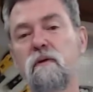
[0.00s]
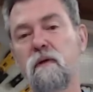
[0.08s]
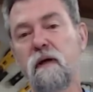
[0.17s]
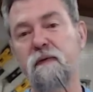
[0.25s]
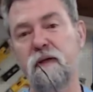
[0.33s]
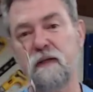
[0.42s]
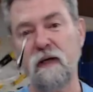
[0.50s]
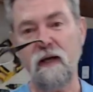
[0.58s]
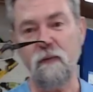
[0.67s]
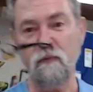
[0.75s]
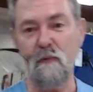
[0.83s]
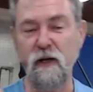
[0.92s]
I've had to
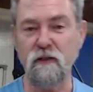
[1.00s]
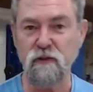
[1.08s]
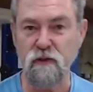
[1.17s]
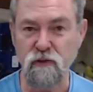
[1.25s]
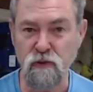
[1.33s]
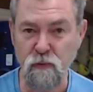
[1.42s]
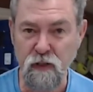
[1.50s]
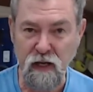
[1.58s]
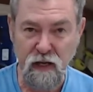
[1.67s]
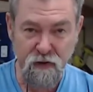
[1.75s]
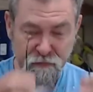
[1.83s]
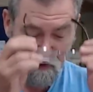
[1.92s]
upgrade to
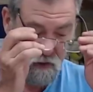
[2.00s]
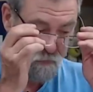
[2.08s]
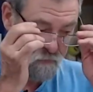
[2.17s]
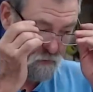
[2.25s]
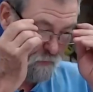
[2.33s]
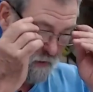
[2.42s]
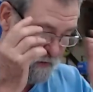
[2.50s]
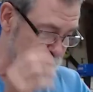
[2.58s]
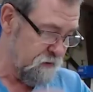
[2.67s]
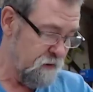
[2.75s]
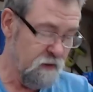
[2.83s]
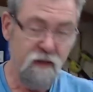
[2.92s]
2.5 times
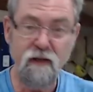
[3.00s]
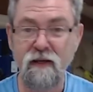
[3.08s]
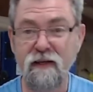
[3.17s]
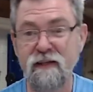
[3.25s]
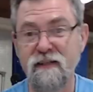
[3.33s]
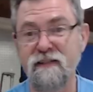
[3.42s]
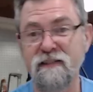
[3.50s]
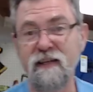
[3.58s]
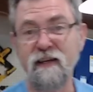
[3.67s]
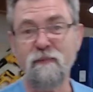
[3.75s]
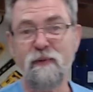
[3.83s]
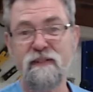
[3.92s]
specs. It's
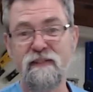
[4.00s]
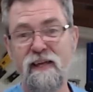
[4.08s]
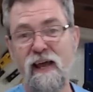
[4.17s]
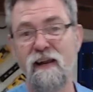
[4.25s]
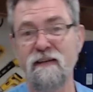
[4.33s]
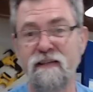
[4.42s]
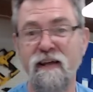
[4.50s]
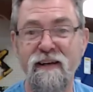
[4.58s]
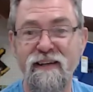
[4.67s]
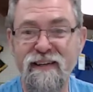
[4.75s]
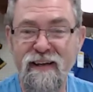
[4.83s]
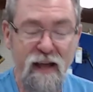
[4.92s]
getting a bit sad, isn't
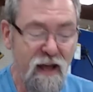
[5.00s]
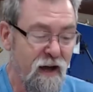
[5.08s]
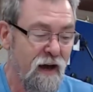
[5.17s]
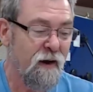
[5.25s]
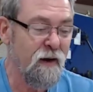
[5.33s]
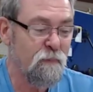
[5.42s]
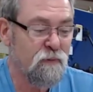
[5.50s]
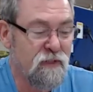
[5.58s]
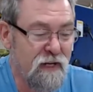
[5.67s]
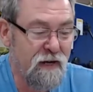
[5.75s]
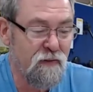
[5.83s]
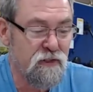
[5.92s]
it? All right,
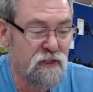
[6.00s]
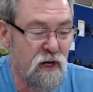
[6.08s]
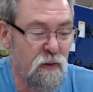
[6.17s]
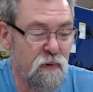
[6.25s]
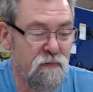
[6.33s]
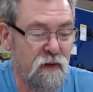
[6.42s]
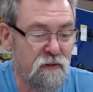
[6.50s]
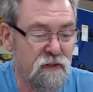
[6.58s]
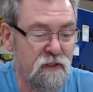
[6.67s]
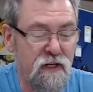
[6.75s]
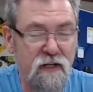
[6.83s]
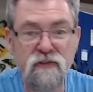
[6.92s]
today on the show, we've got
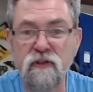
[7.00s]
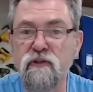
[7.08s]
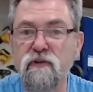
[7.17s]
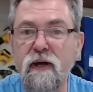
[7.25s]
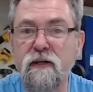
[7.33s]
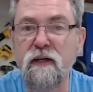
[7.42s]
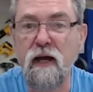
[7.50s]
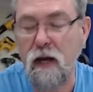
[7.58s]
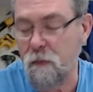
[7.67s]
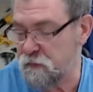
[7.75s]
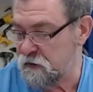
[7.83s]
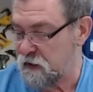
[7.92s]
the dust extractor
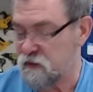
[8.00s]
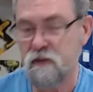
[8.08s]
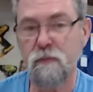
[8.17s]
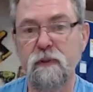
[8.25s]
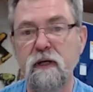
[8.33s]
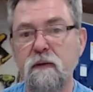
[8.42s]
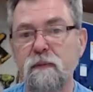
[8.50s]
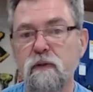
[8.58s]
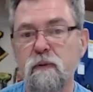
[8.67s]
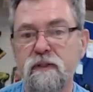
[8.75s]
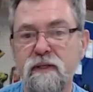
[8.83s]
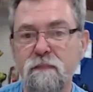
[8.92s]
update. So we're going to be
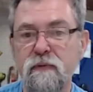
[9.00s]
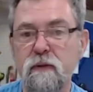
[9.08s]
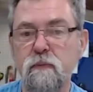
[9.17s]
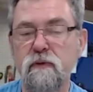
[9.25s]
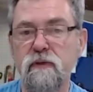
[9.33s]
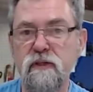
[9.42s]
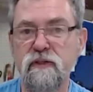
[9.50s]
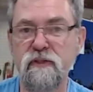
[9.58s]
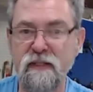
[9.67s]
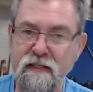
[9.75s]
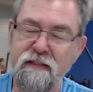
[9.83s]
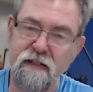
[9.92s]
doing something with this
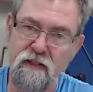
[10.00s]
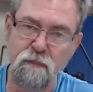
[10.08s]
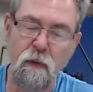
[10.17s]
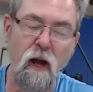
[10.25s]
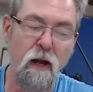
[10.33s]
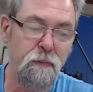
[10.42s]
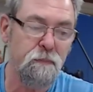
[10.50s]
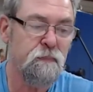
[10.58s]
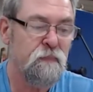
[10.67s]
6-inch pipe.